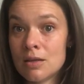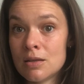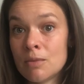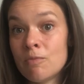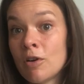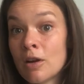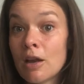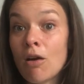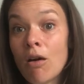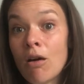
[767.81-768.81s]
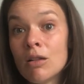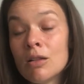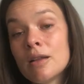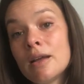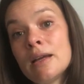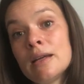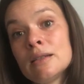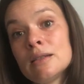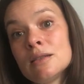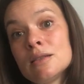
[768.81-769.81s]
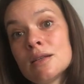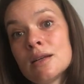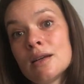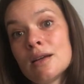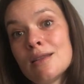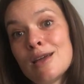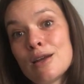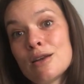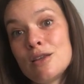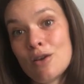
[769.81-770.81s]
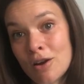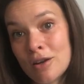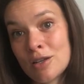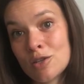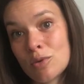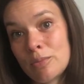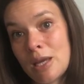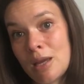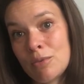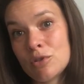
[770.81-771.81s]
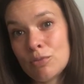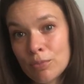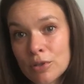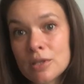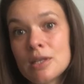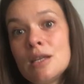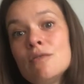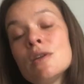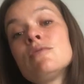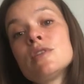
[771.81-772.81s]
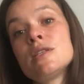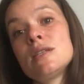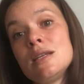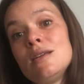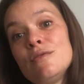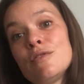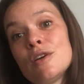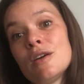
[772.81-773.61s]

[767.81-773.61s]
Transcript: symphonic hall, and that the audience will be able to perceive and receive